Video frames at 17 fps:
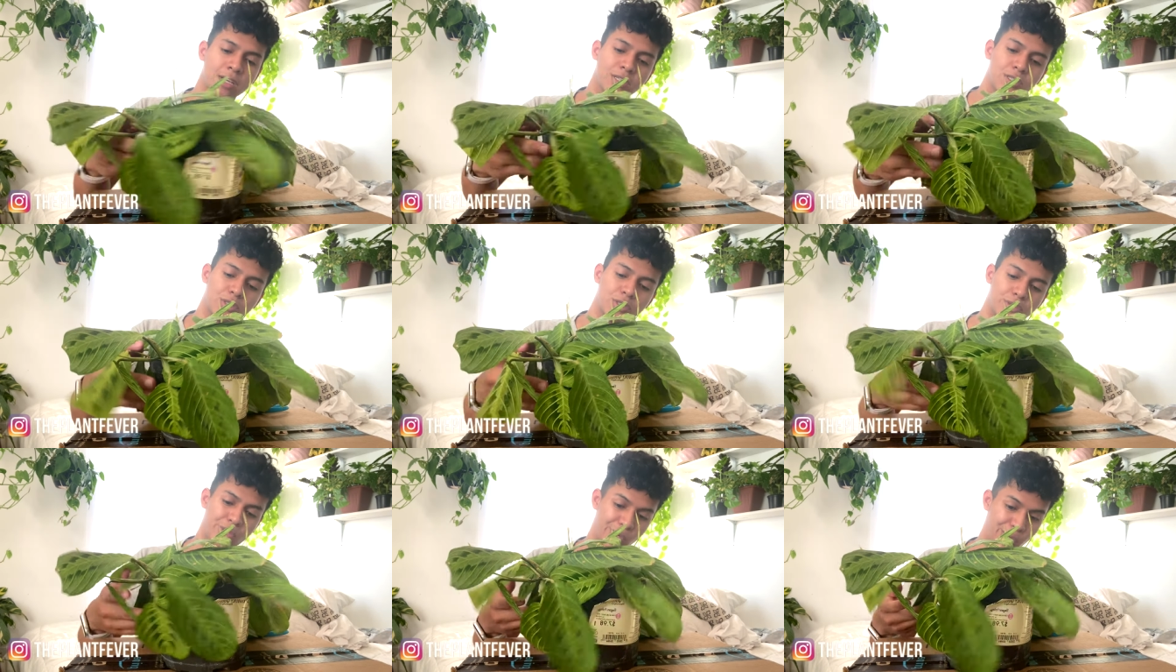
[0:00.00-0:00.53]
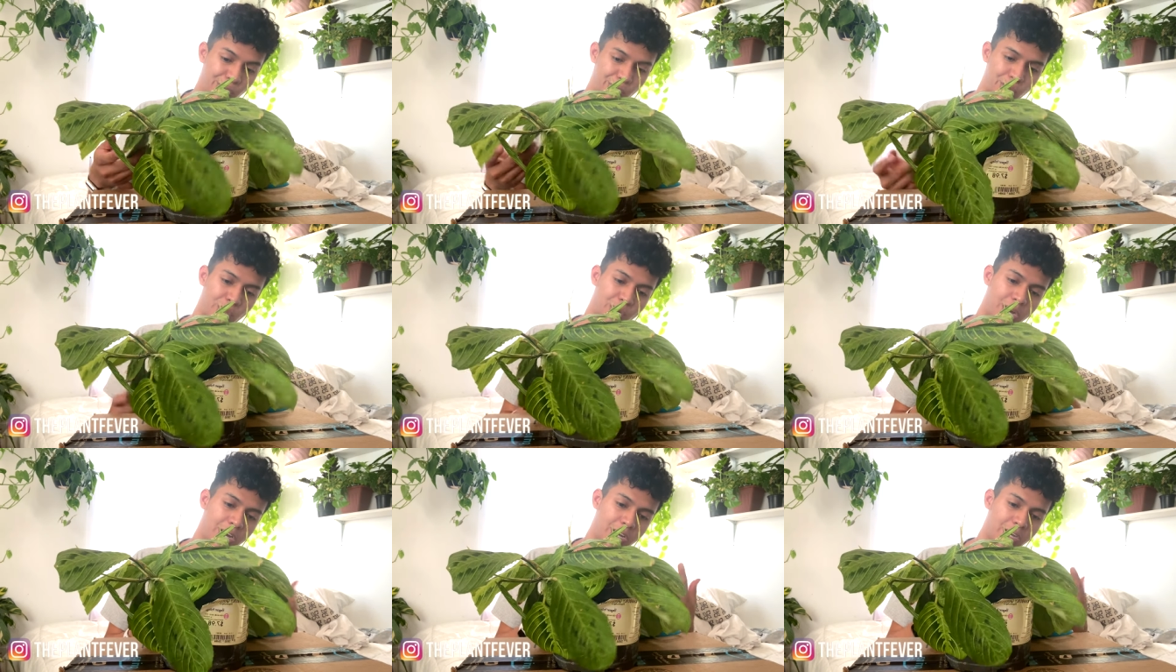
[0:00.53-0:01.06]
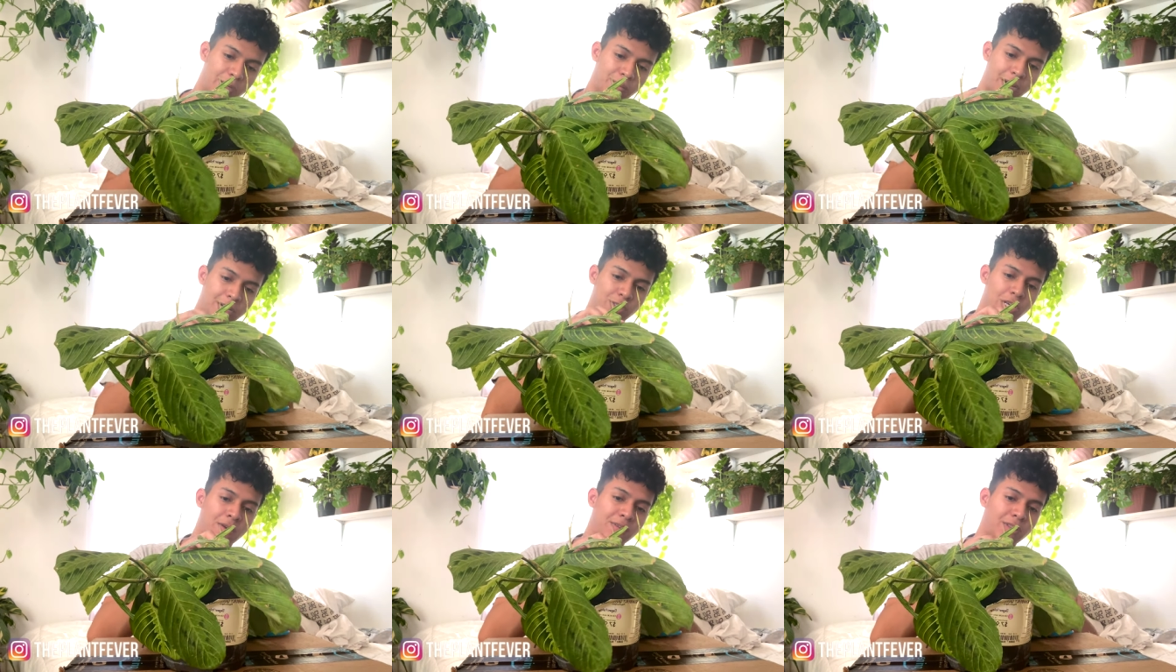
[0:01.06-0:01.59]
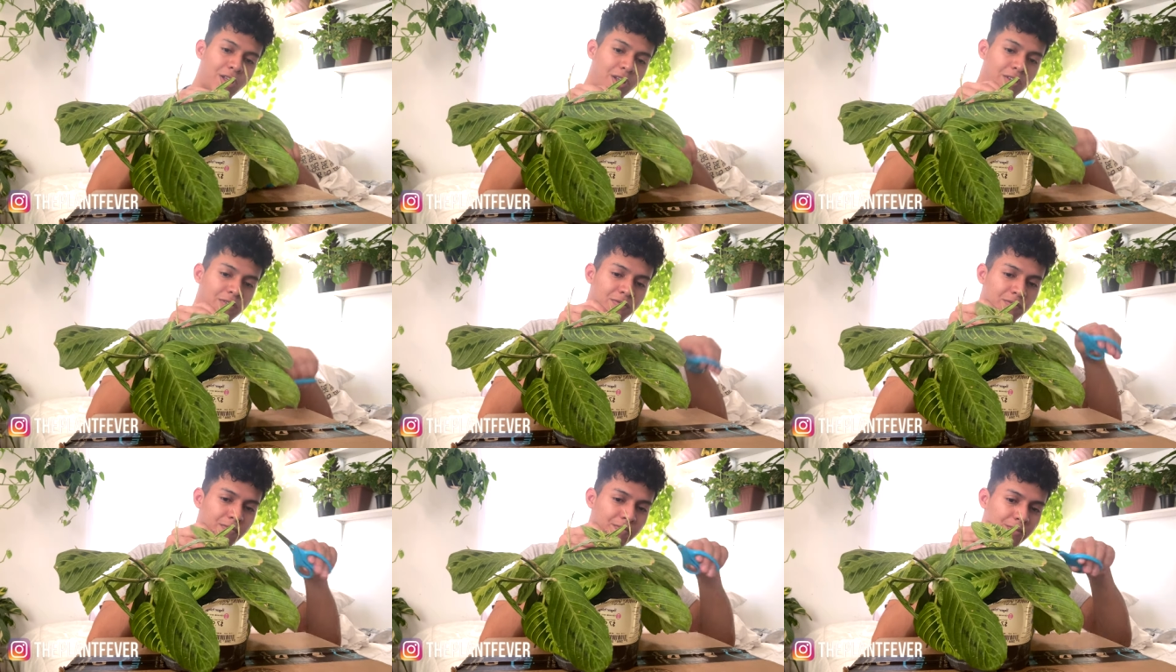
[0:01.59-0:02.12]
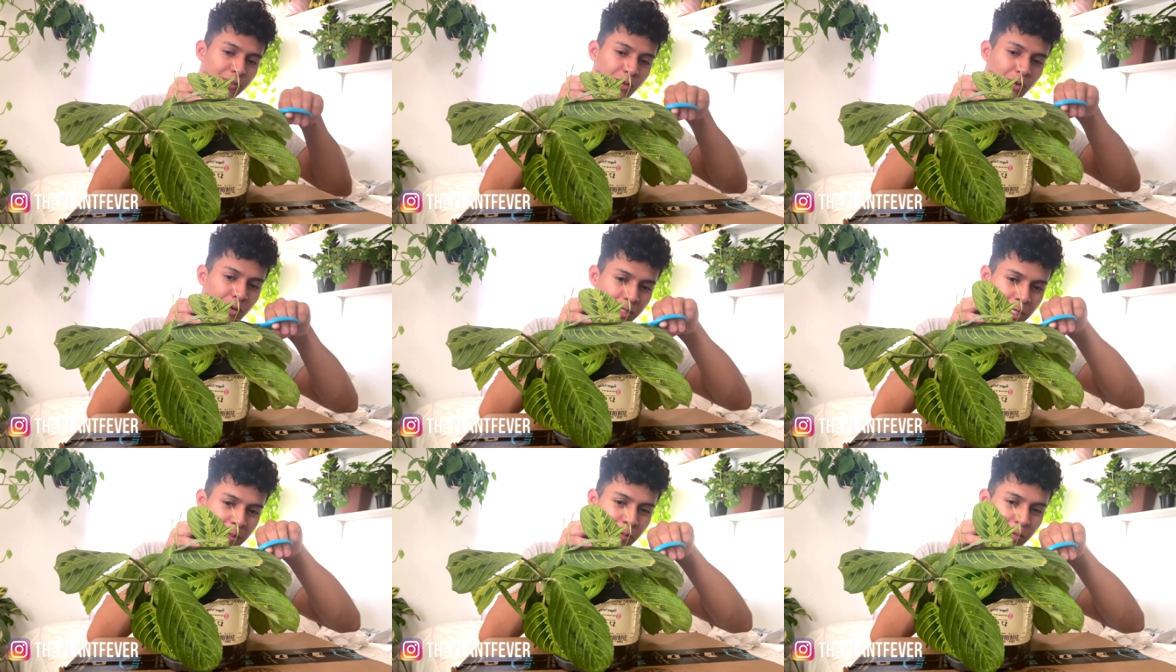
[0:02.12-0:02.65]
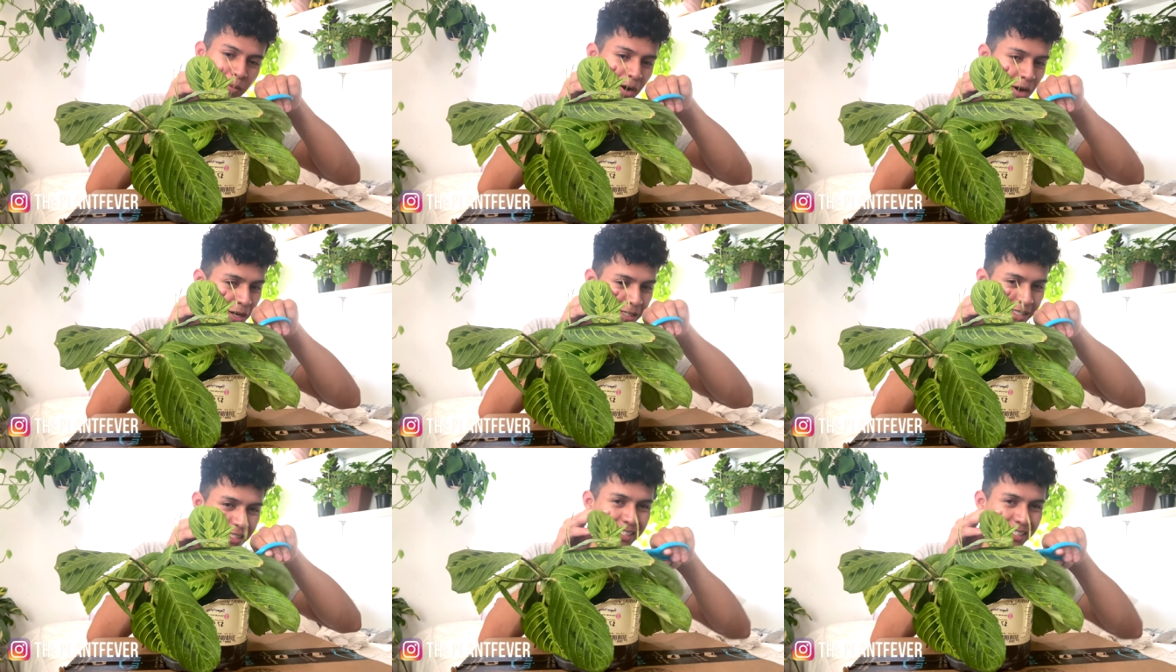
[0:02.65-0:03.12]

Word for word: so um, I do have a lot of Home Depot pots